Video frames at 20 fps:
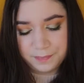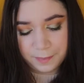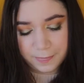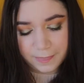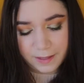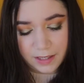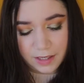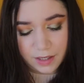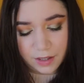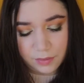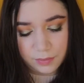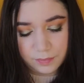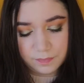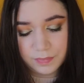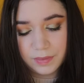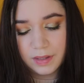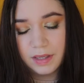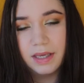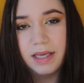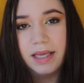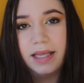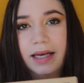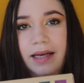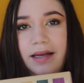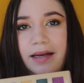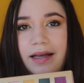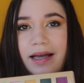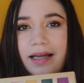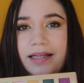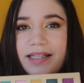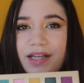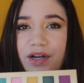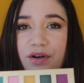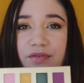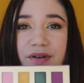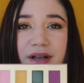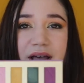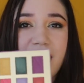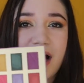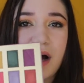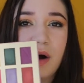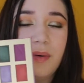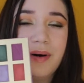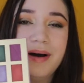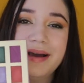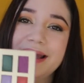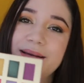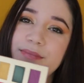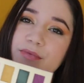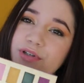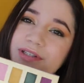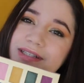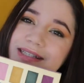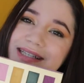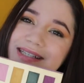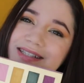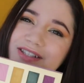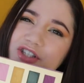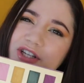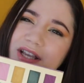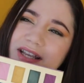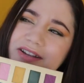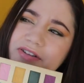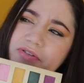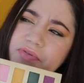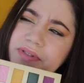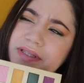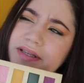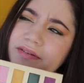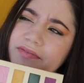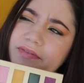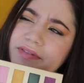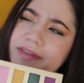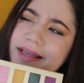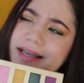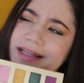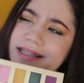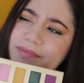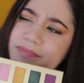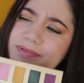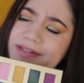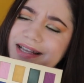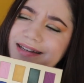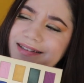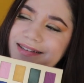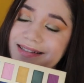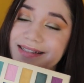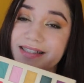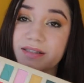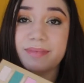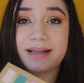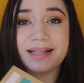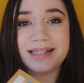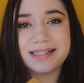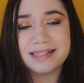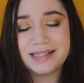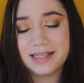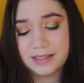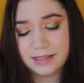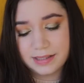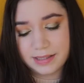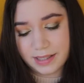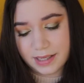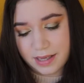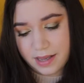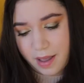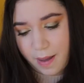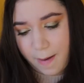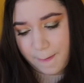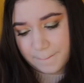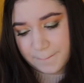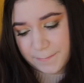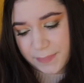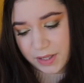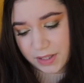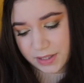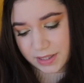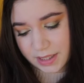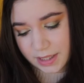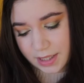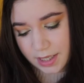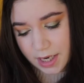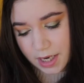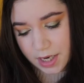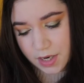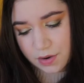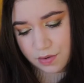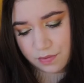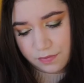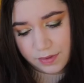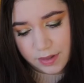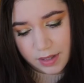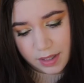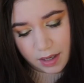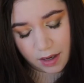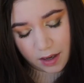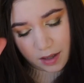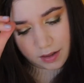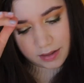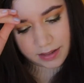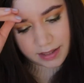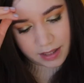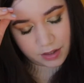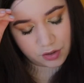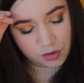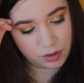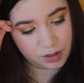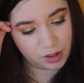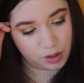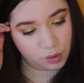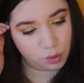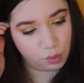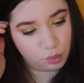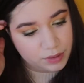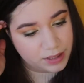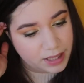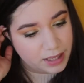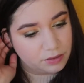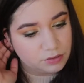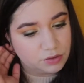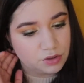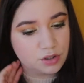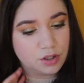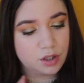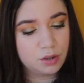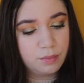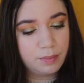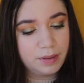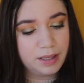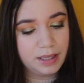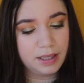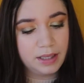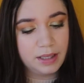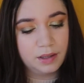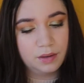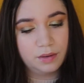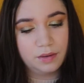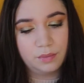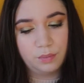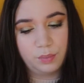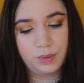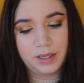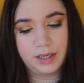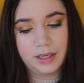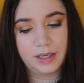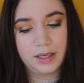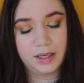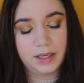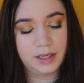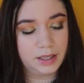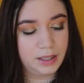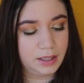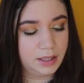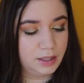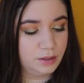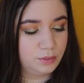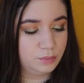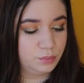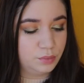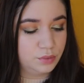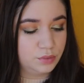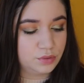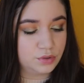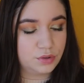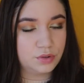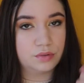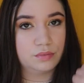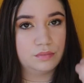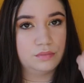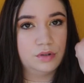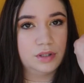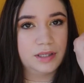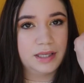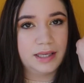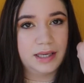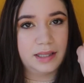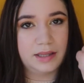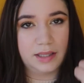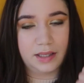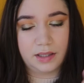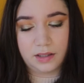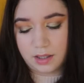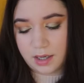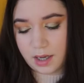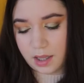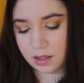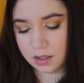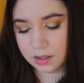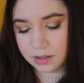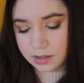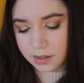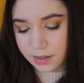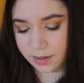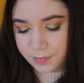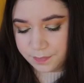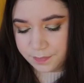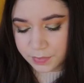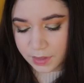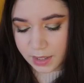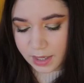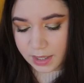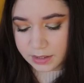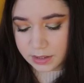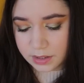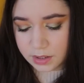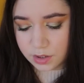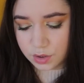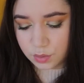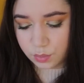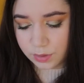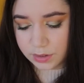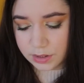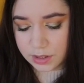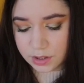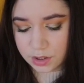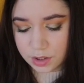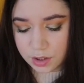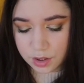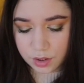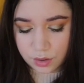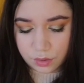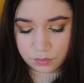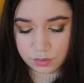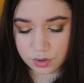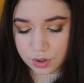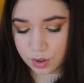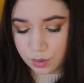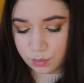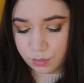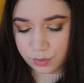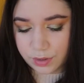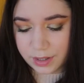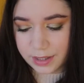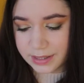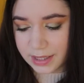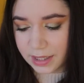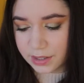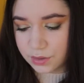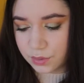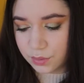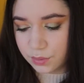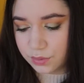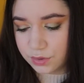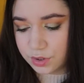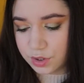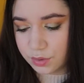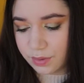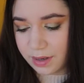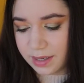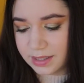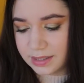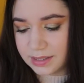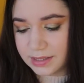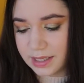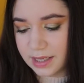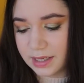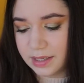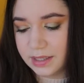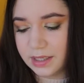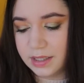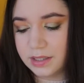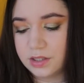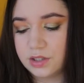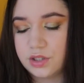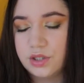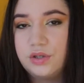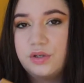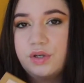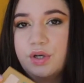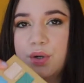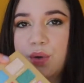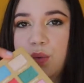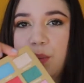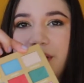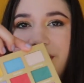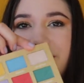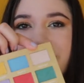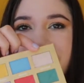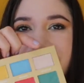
you know, in an idea of how I am on these shadows, if that sentence made sense. But none of the colors actually called out to me when I was looking at the other colors. I didn't want it to go too bright at all, so I decided to go with